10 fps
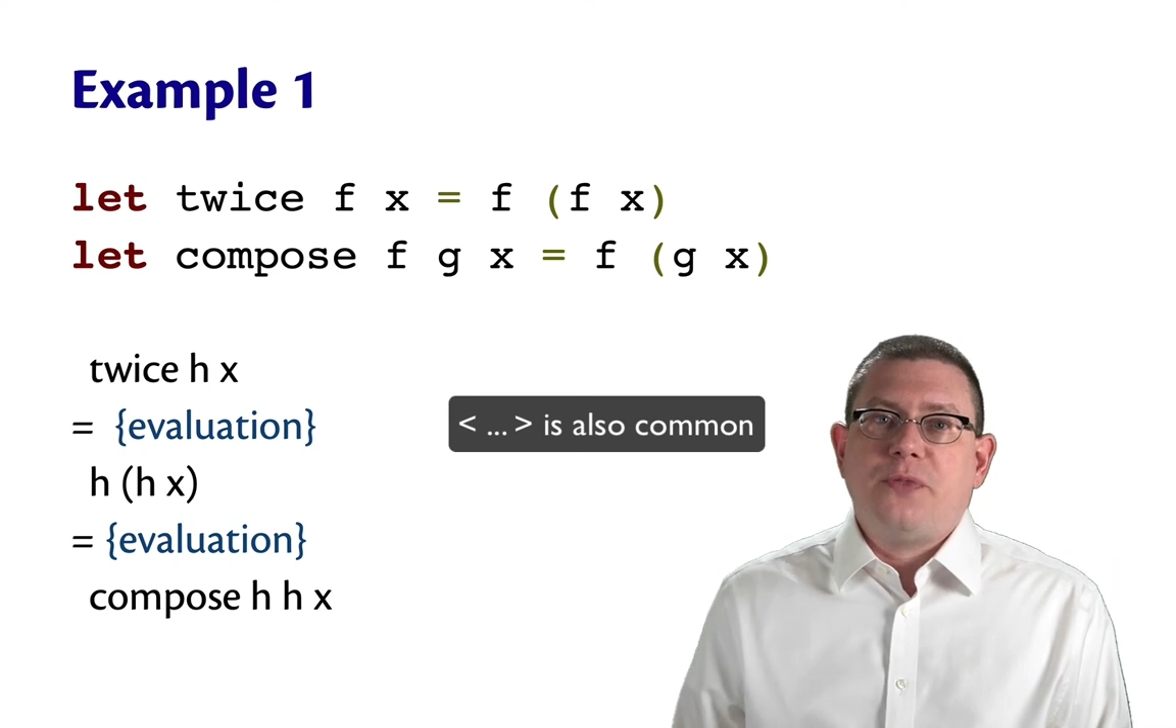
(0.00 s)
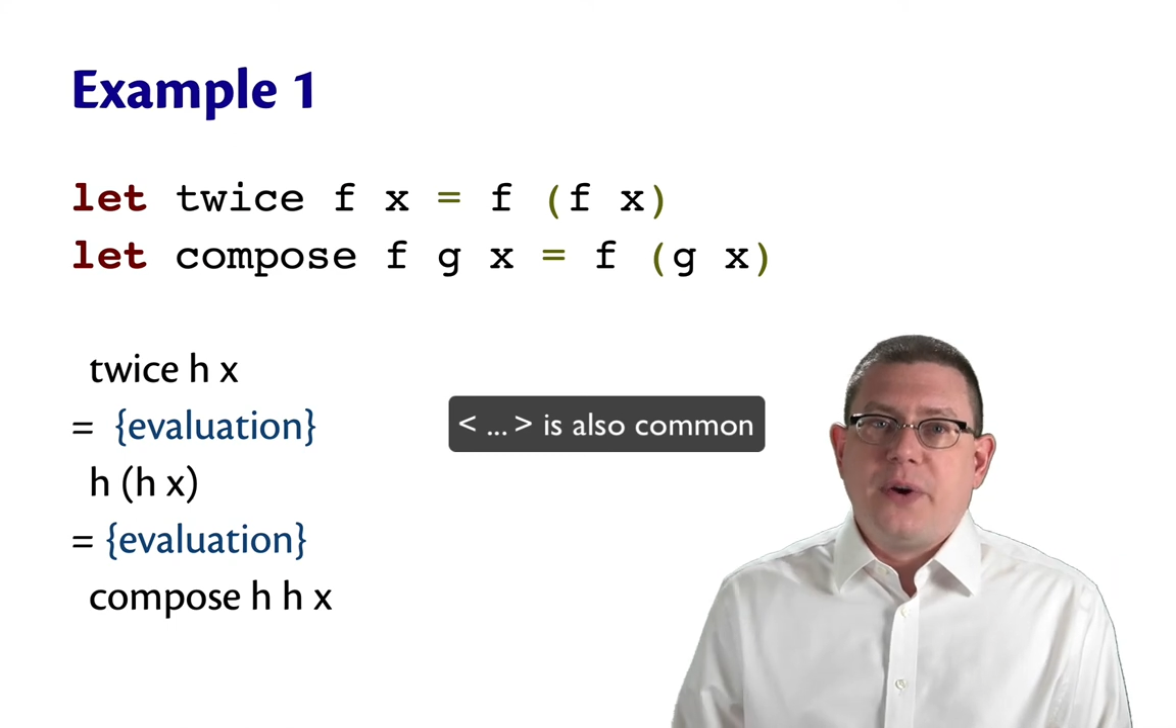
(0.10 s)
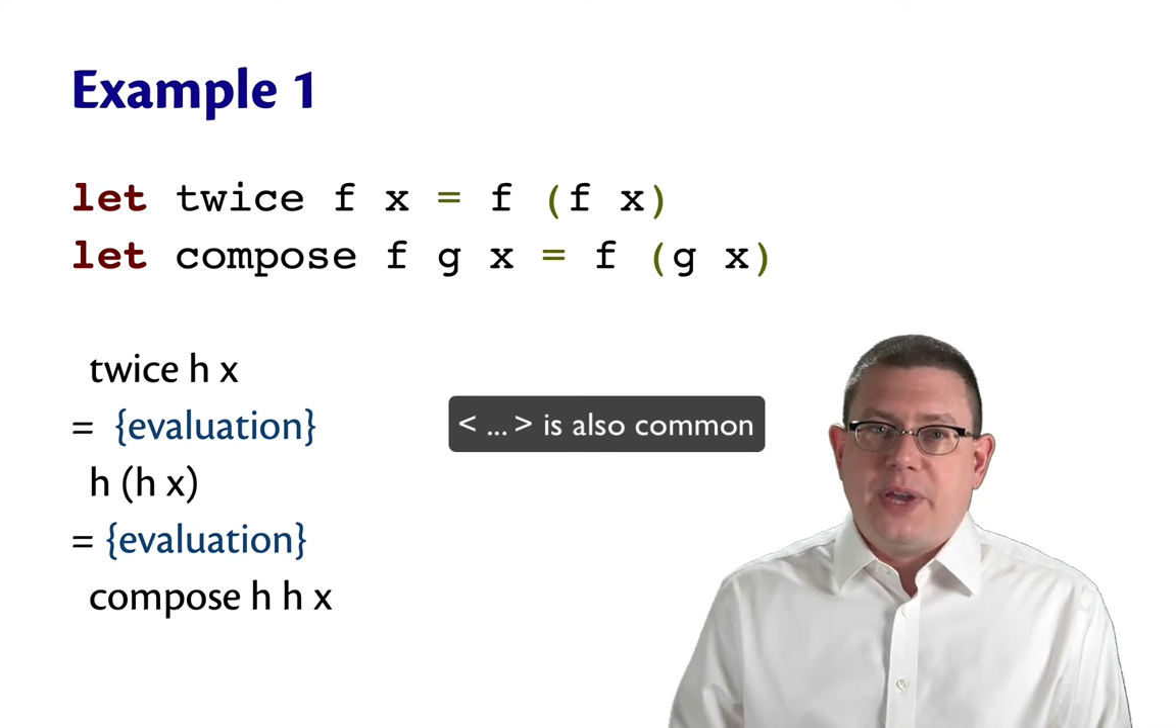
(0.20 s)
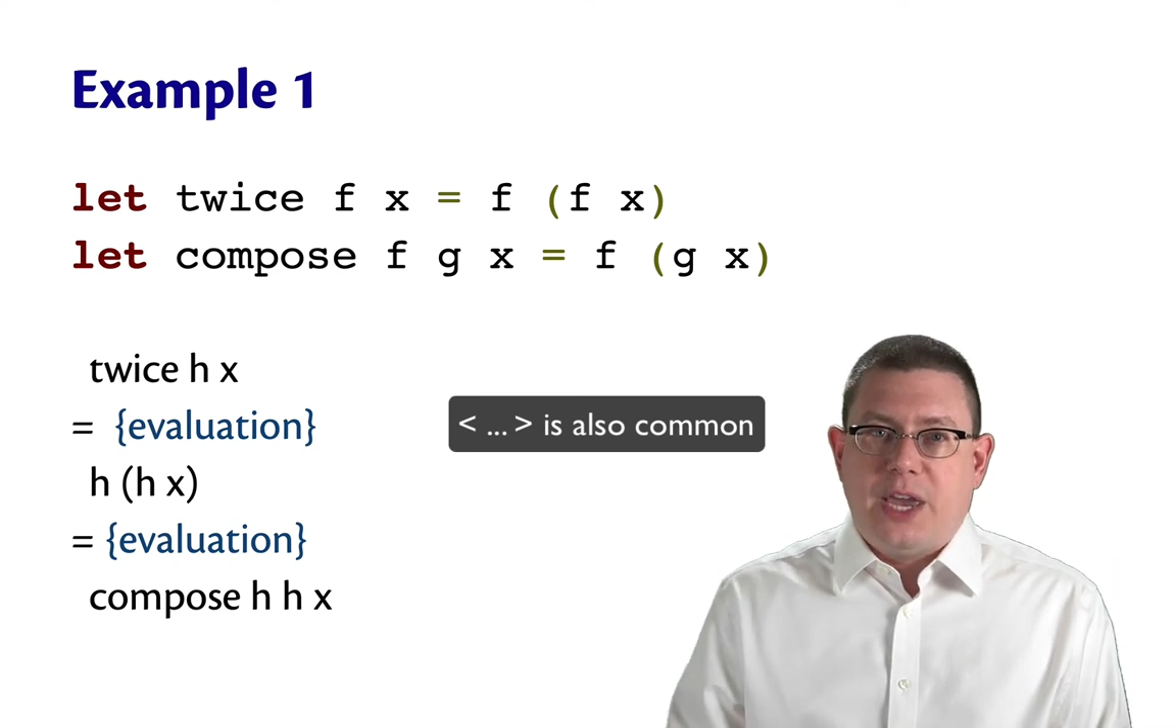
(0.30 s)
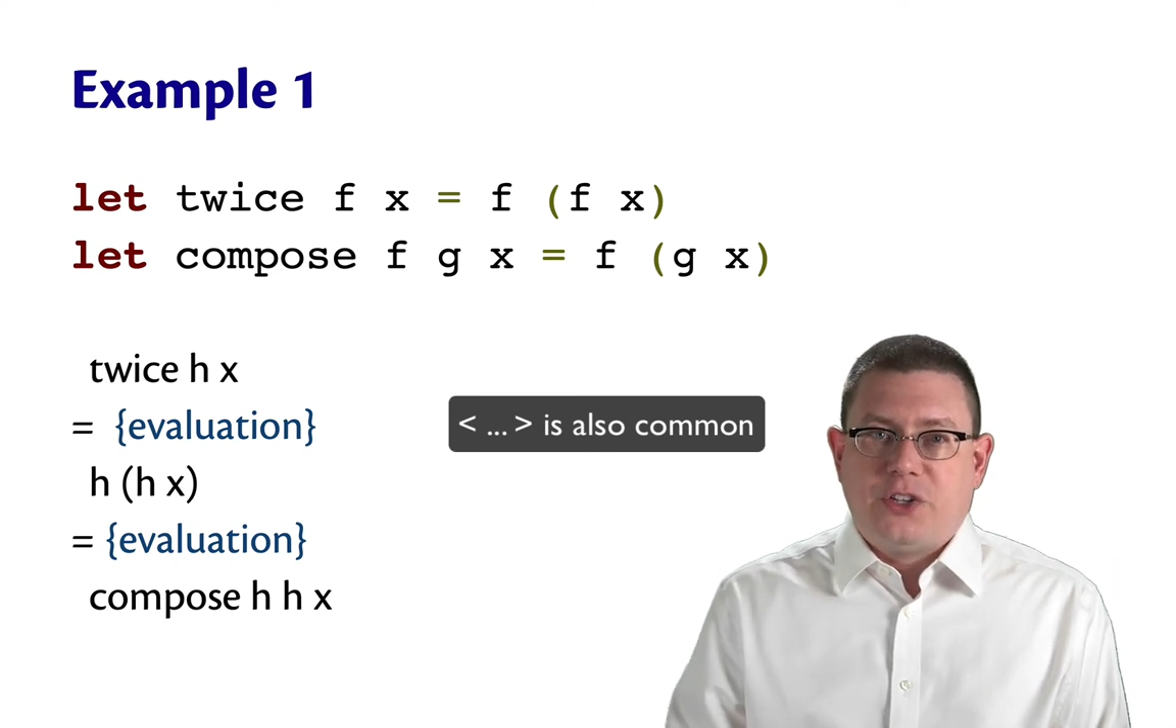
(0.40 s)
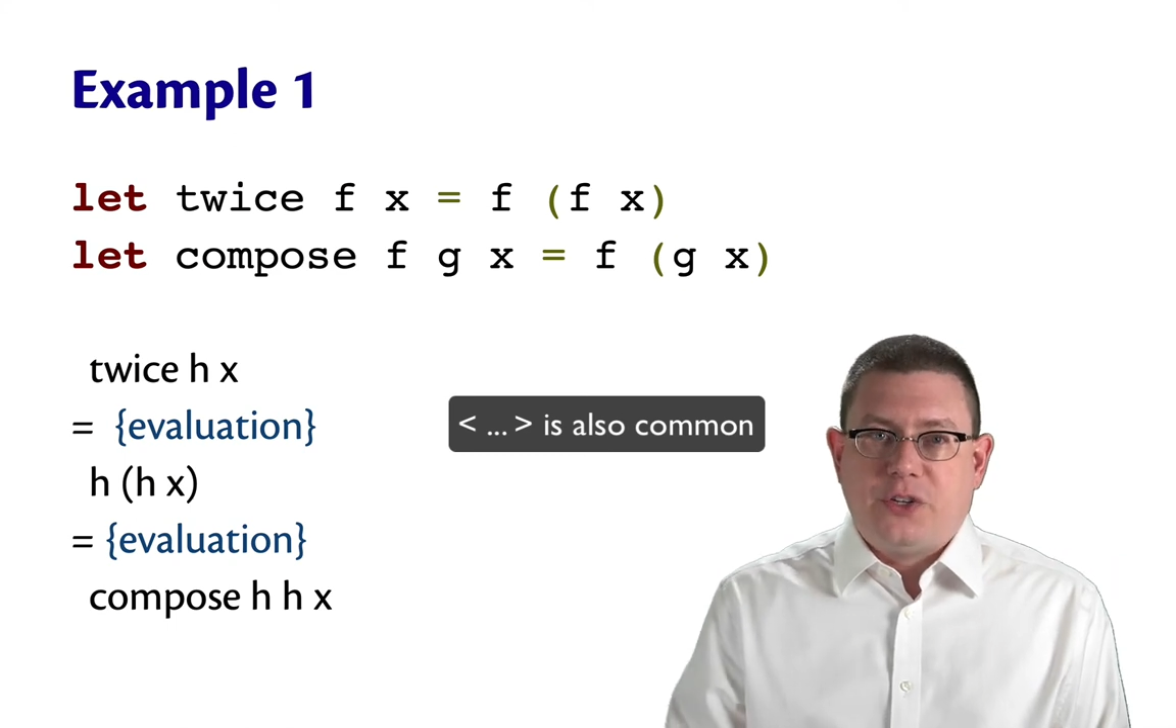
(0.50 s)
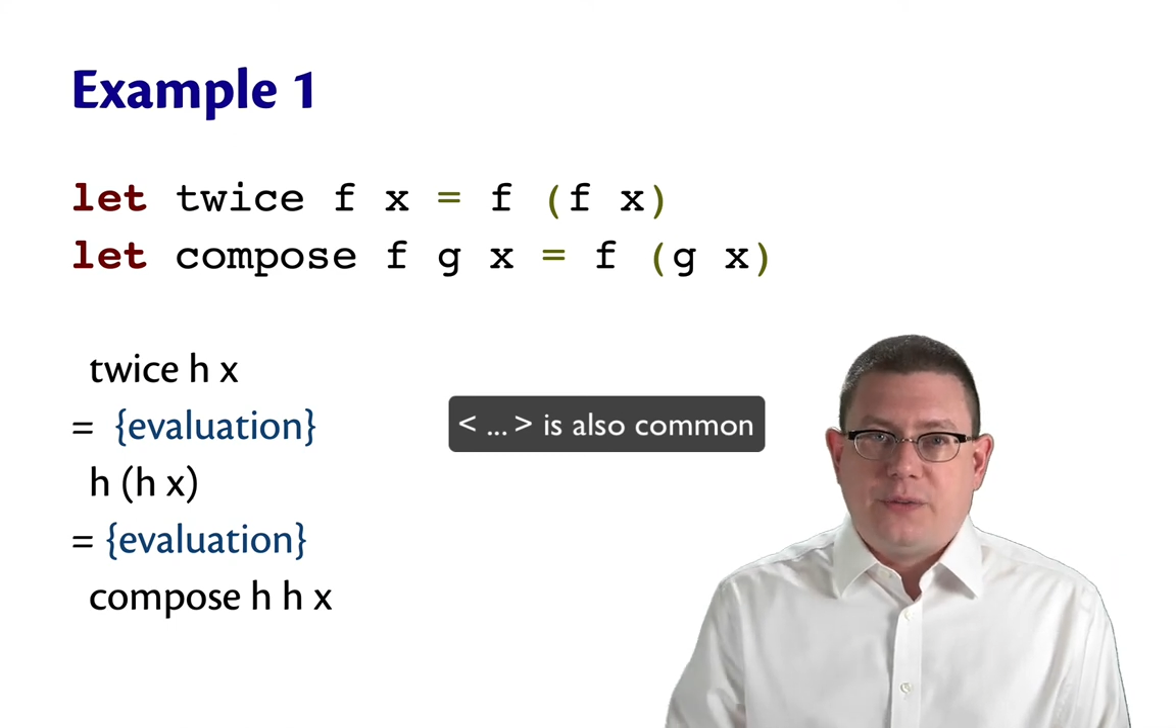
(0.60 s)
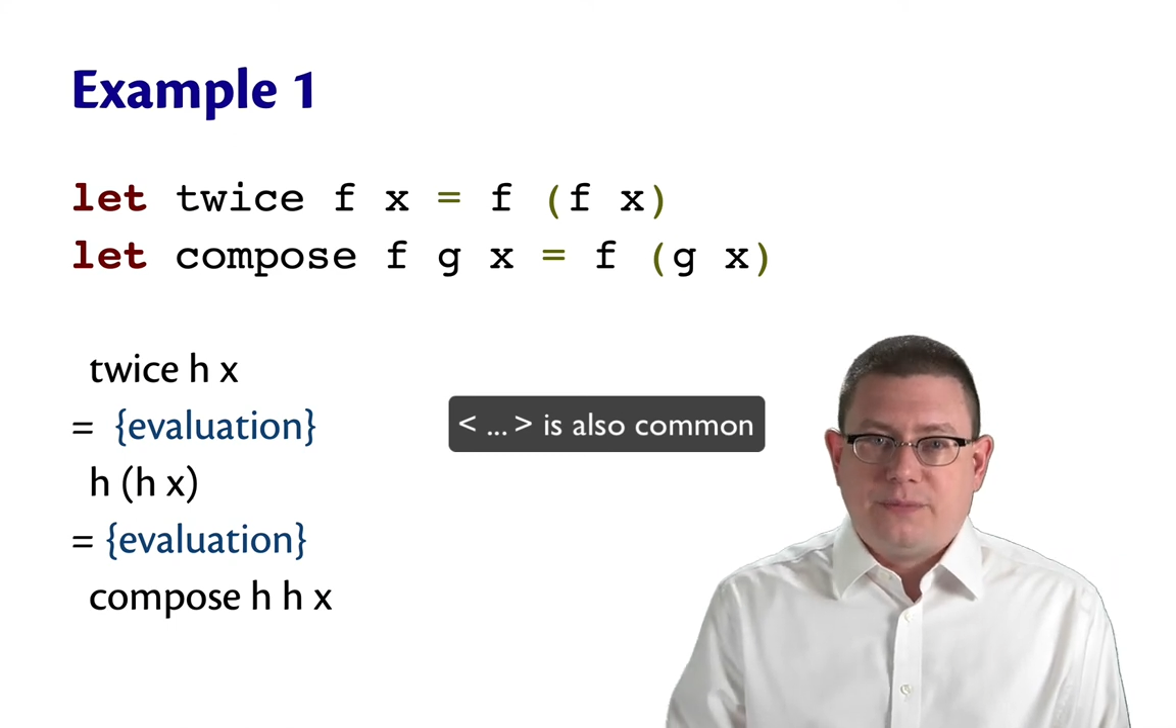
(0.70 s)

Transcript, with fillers: variation.